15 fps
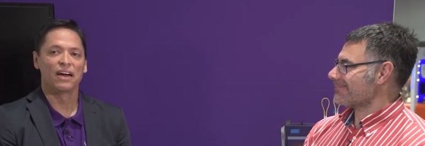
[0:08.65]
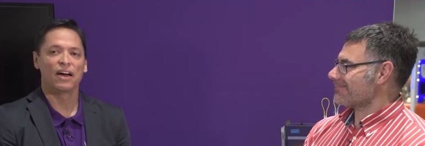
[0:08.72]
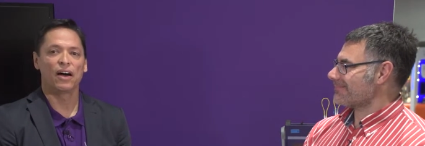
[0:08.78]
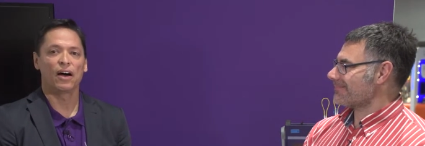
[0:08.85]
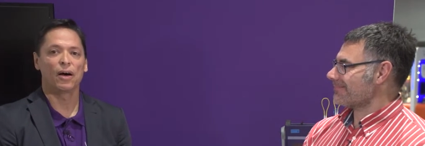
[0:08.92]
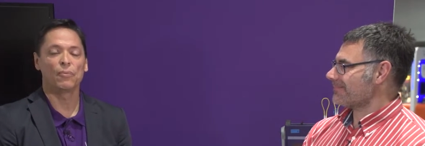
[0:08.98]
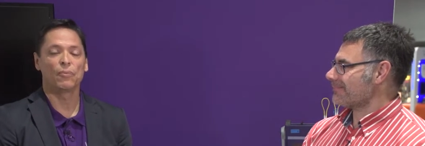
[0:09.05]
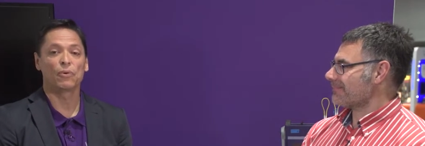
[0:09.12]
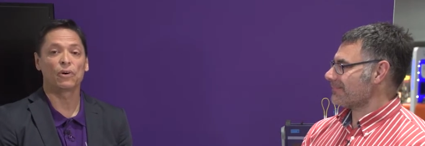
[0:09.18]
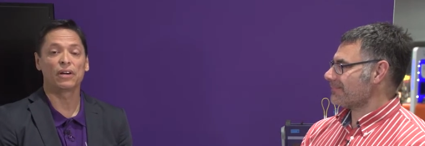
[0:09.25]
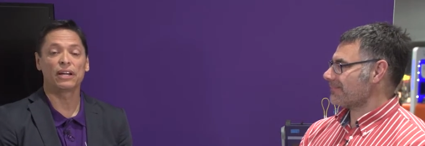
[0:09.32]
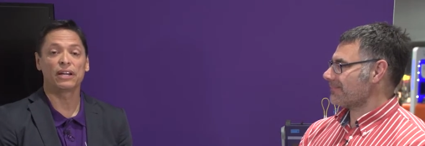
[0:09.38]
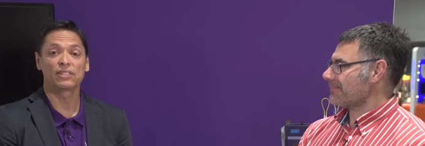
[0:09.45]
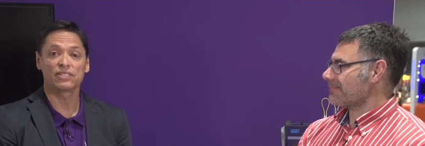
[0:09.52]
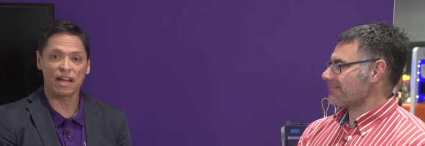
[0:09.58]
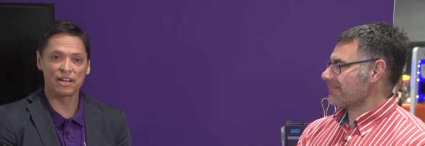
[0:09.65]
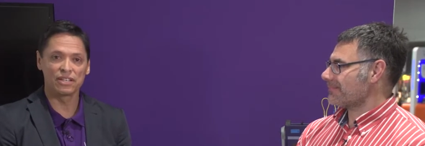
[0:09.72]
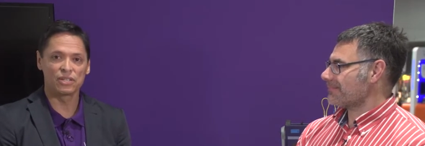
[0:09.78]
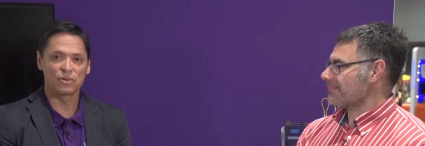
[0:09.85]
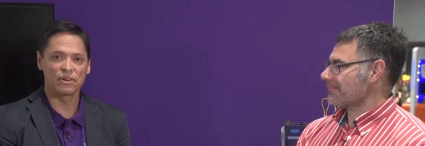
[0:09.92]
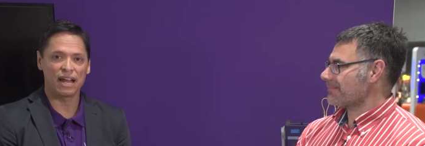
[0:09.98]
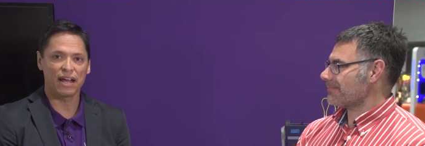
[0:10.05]
Speaker 1: Um, we're excited
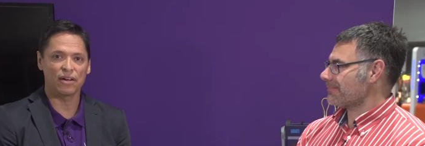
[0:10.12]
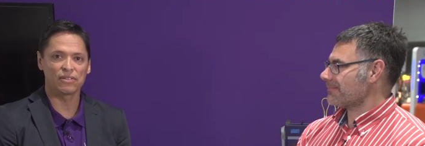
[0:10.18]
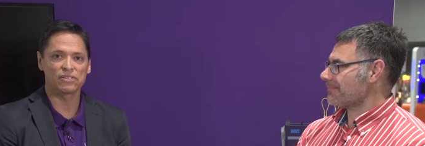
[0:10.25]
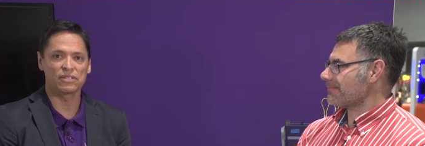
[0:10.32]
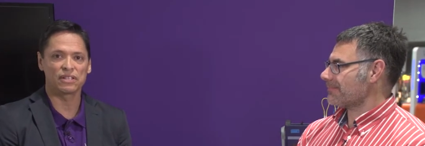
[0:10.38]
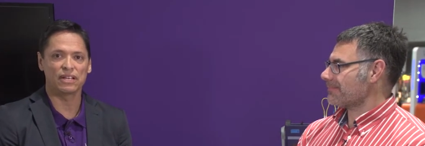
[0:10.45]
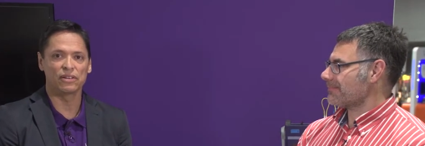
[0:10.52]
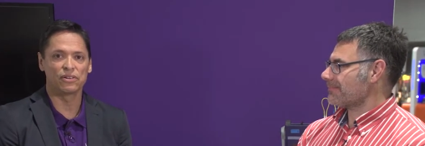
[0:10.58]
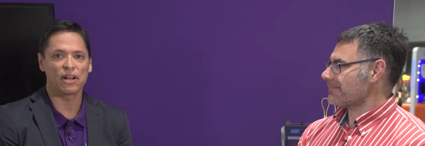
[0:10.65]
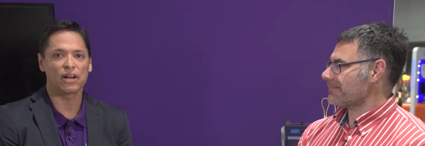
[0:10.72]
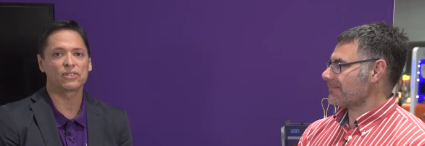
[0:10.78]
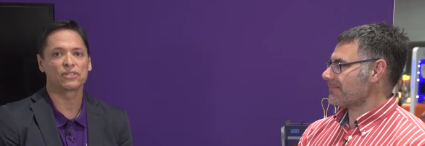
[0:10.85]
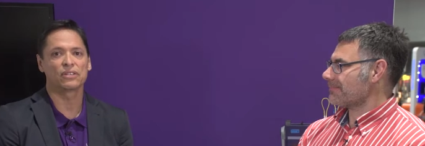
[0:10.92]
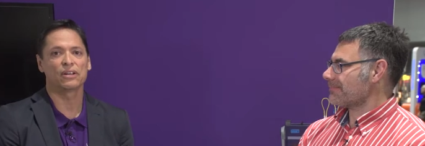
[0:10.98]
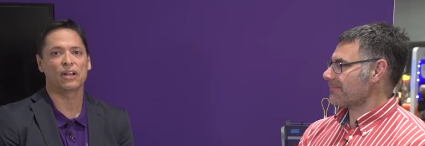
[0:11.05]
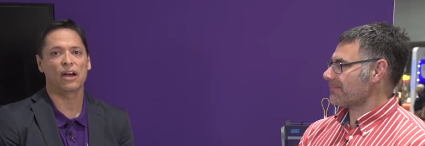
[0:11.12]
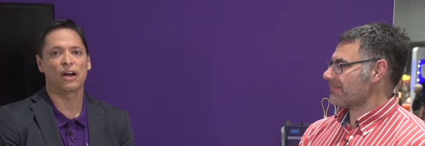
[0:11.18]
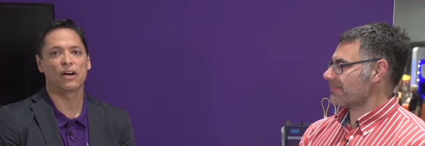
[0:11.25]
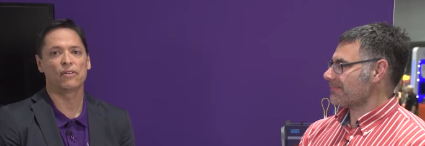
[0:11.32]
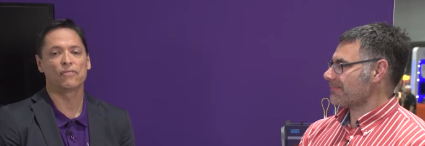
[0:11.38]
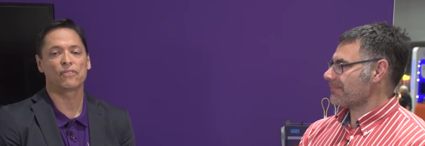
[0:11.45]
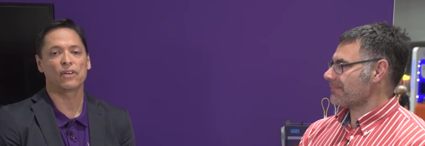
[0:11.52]
to announce the introduction
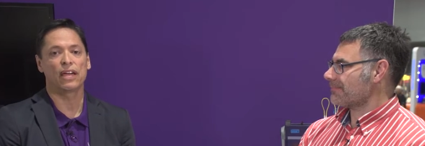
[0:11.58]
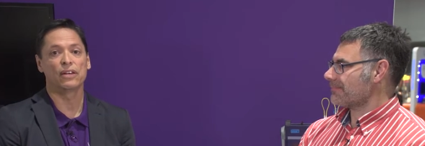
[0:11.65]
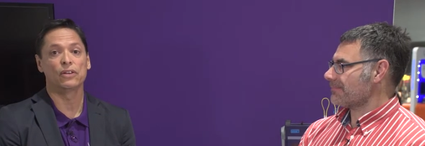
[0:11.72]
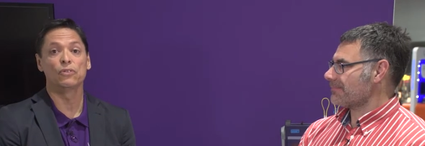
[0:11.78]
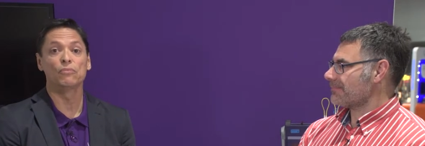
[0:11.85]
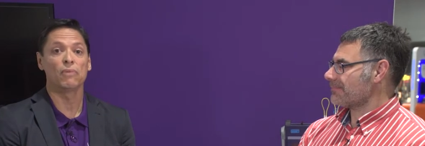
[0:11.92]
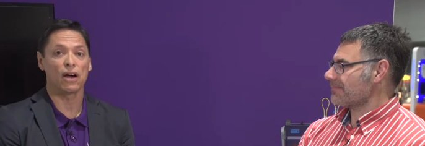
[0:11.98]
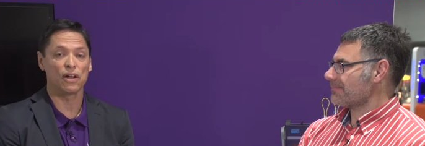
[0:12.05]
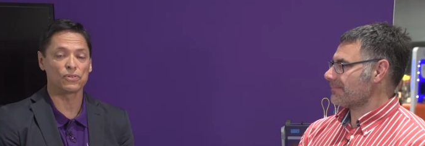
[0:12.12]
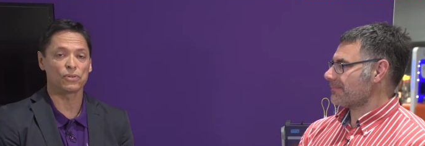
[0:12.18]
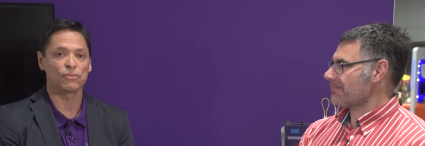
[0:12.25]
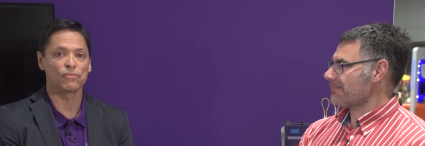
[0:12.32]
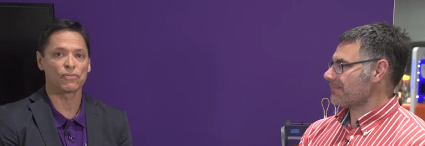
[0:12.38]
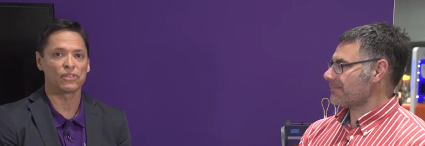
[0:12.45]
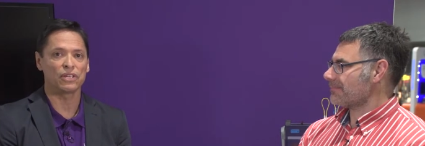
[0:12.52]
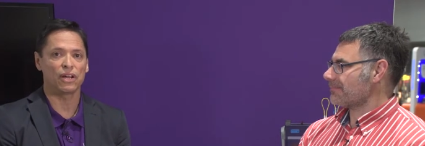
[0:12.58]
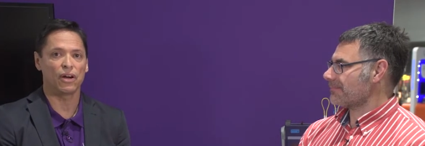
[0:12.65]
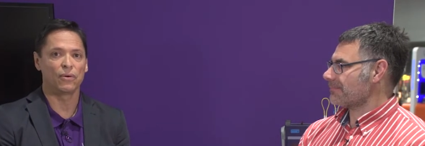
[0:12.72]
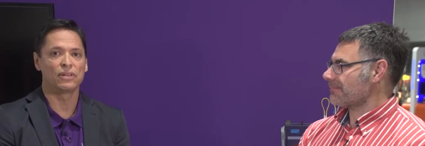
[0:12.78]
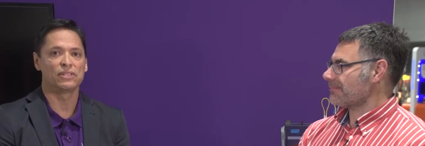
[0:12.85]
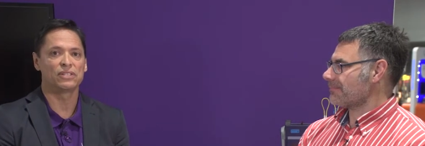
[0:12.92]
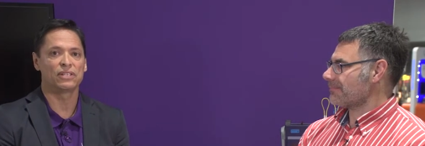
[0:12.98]
of a new module for the
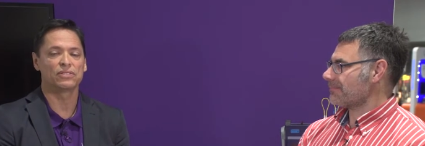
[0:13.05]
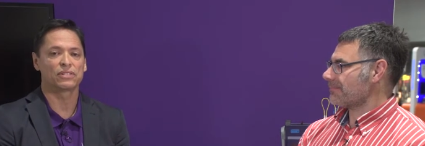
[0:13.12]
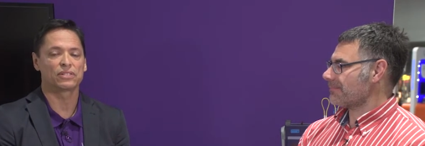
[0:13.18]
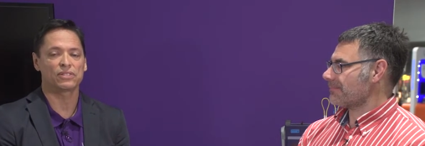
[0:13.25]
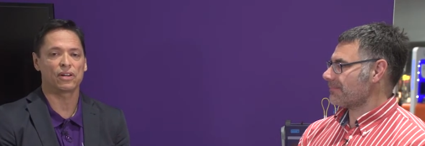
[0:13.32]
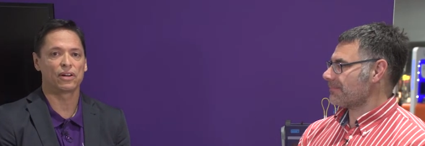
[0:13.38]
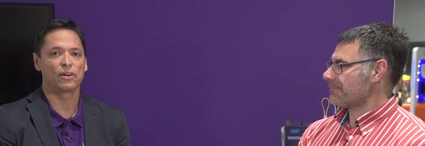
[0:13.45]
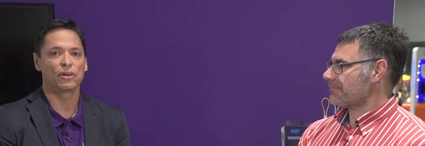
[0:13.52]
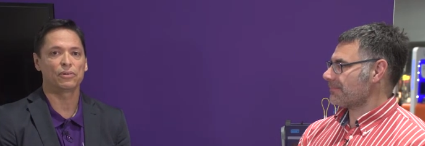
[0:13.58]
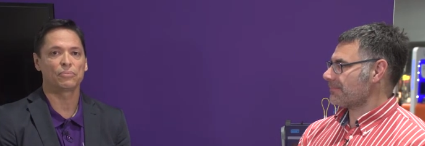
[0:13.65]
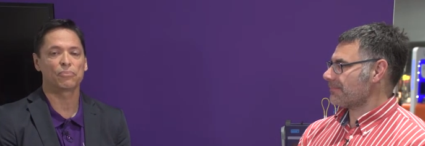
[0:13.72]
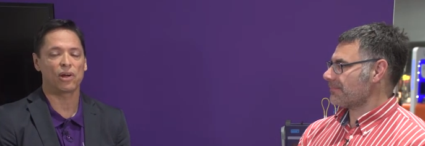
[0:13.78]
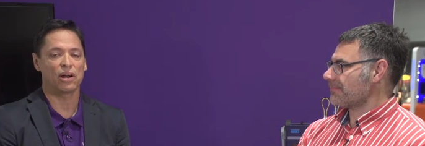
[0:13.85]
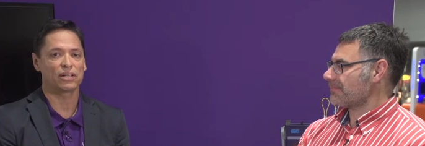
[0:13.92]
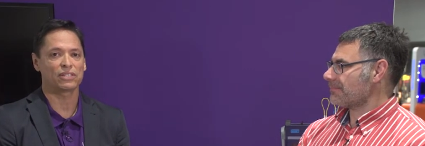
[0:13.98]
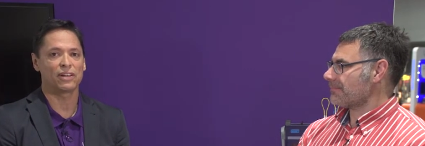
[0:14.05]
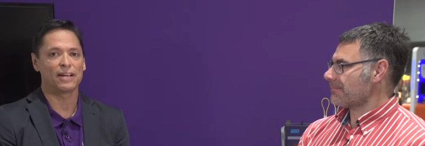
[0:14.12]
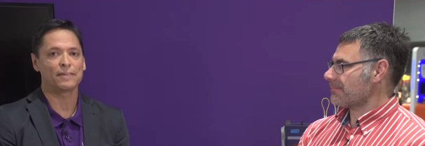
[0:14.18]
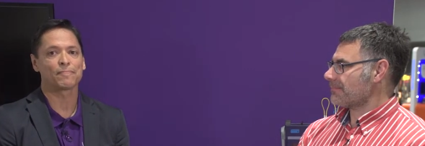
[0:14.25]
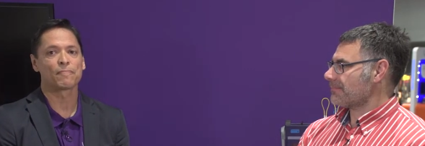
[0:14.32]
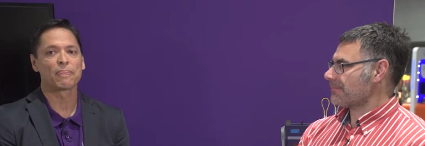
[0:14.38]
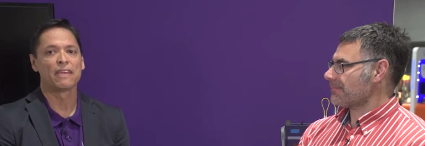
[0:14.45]
ONT 600 product line.